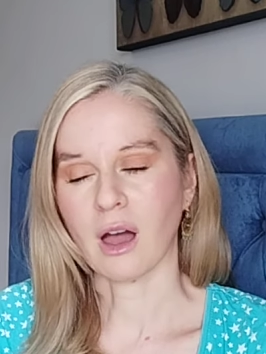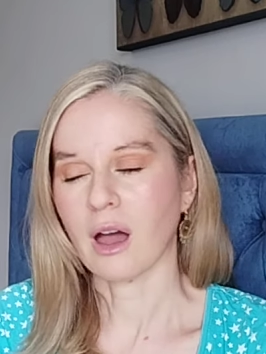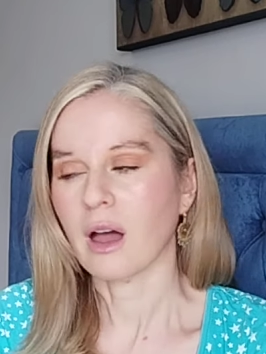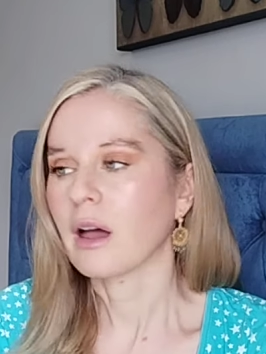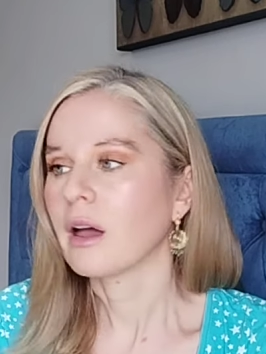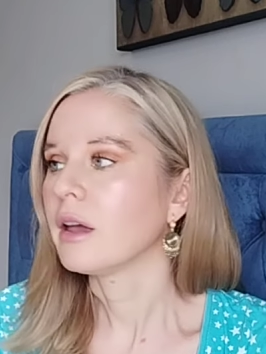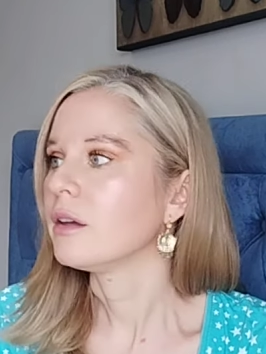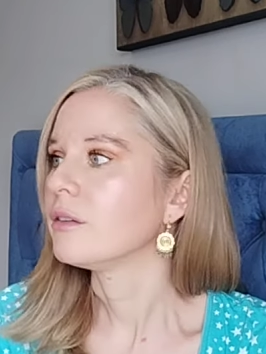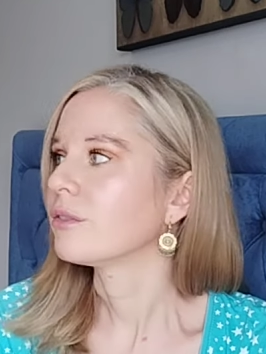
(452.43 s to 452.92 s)

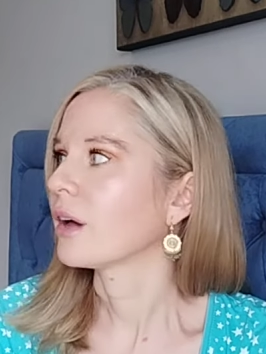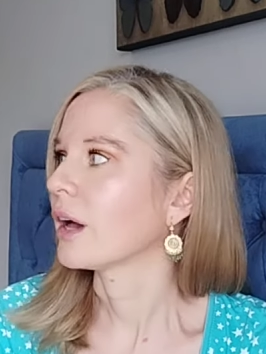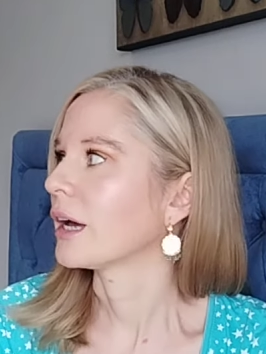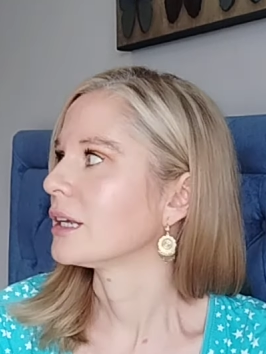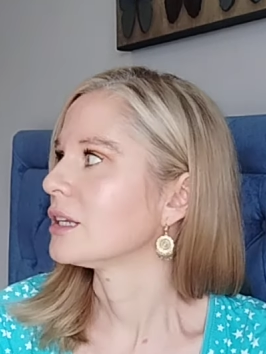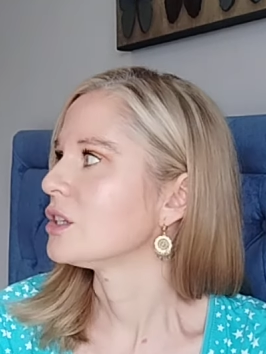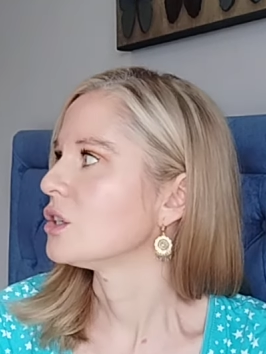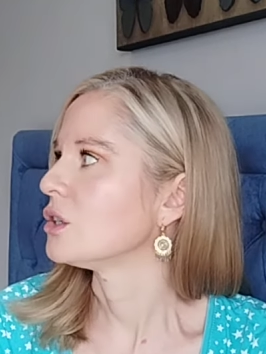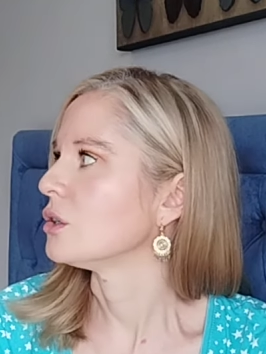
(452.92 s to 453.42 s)
I've
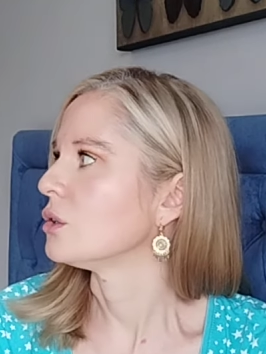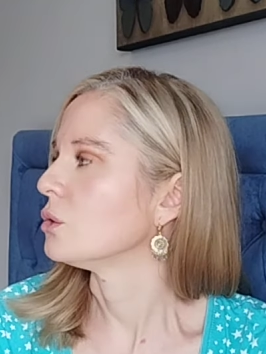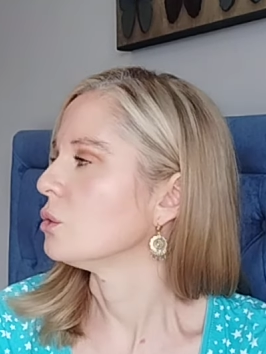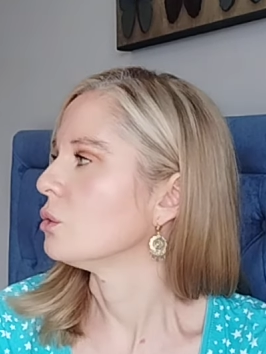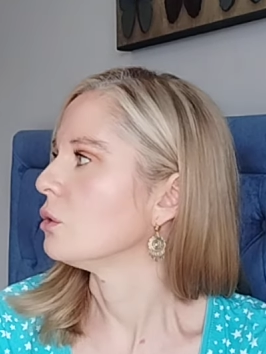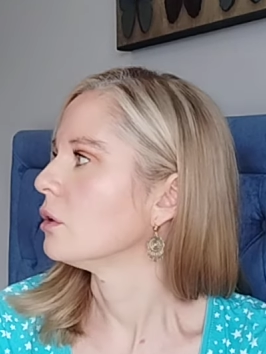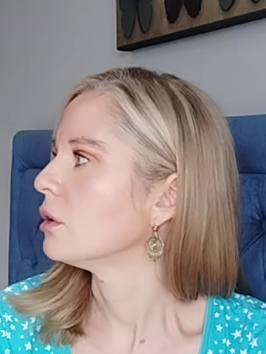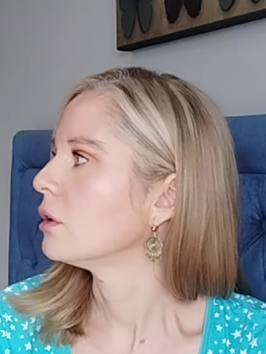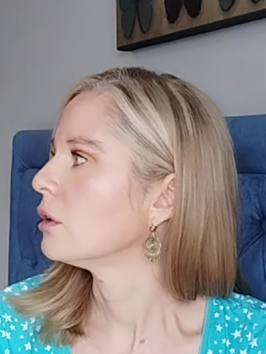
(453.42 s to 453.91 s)
had
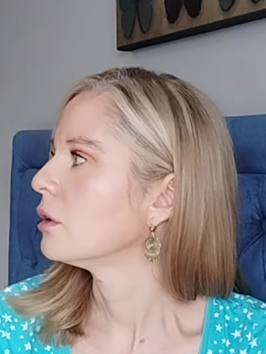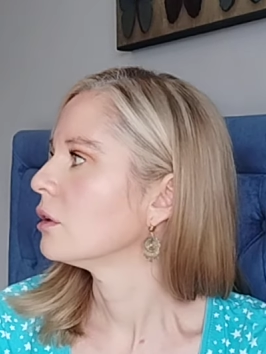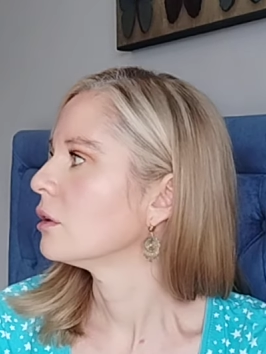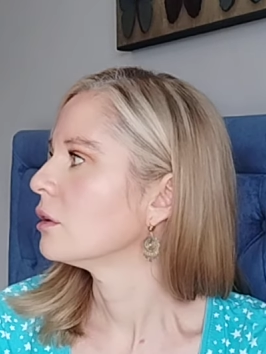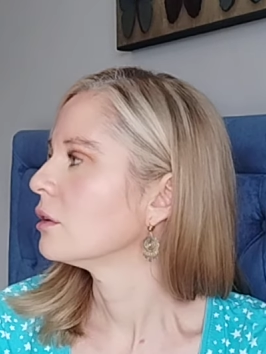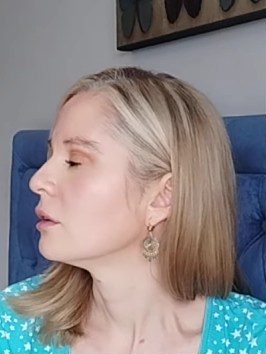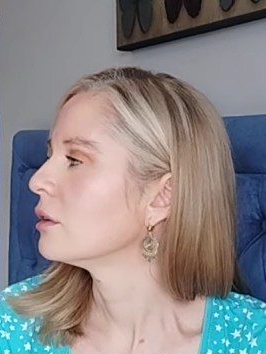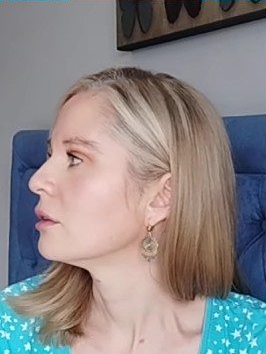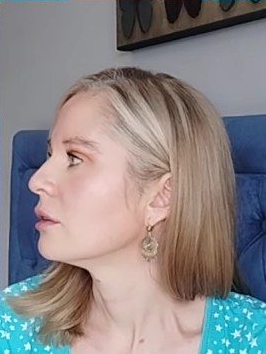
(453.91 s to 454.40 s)
to
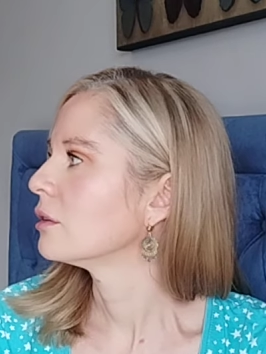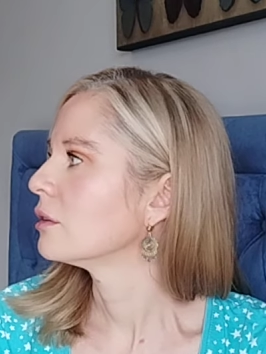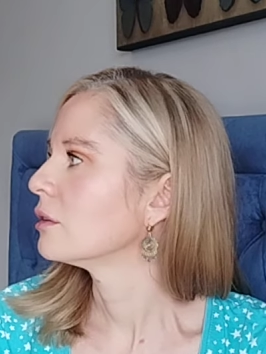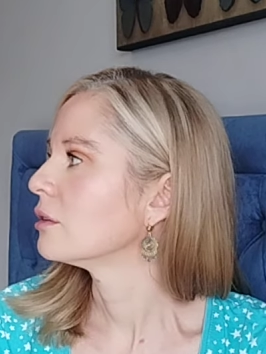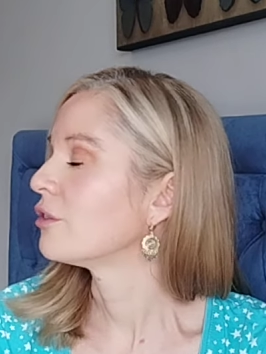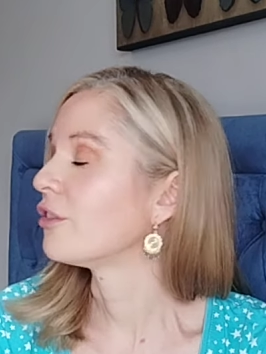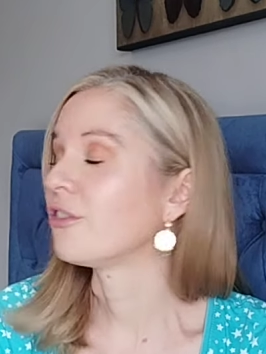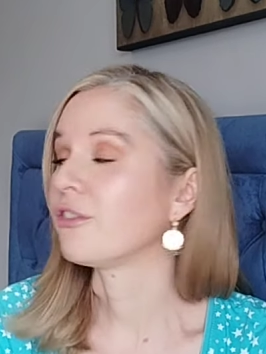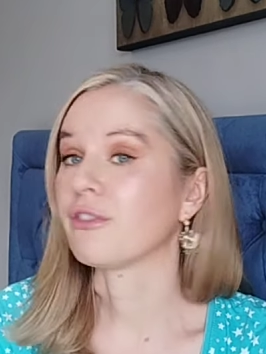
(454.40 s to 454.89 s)

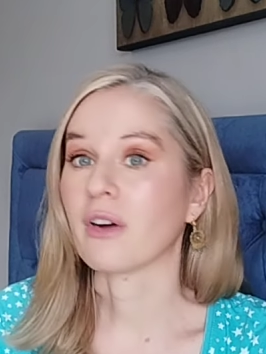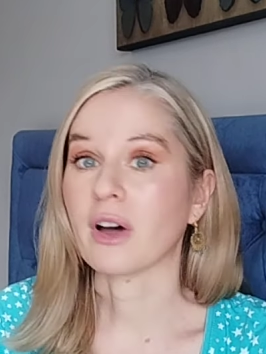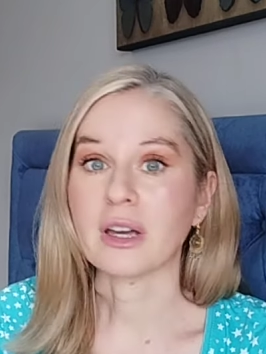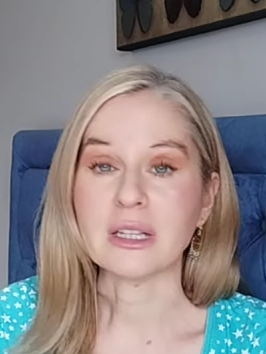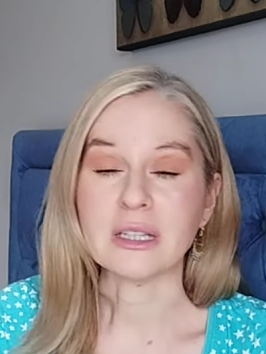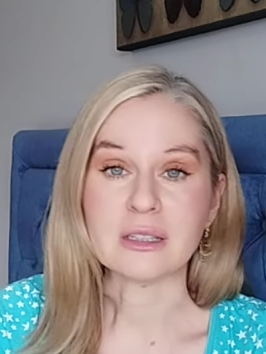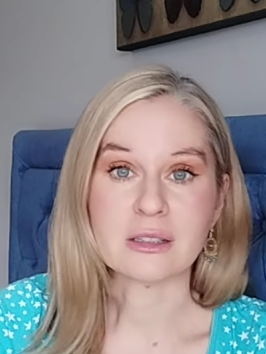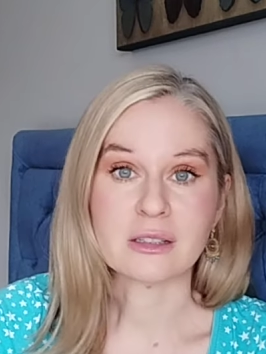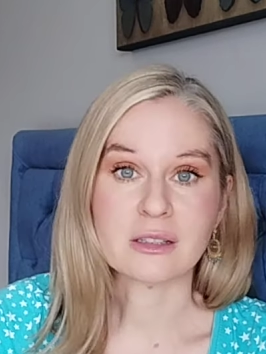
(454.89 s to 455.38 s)

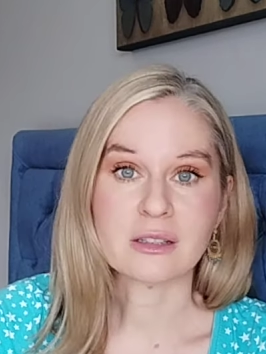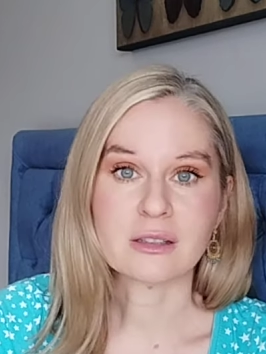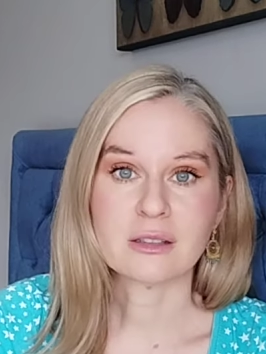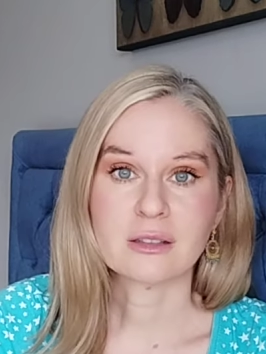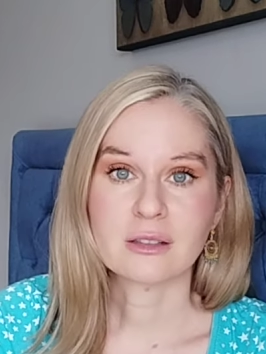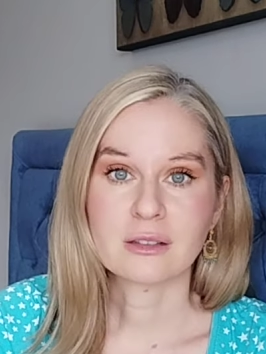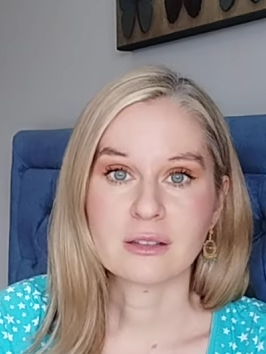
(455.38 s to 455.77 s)
fight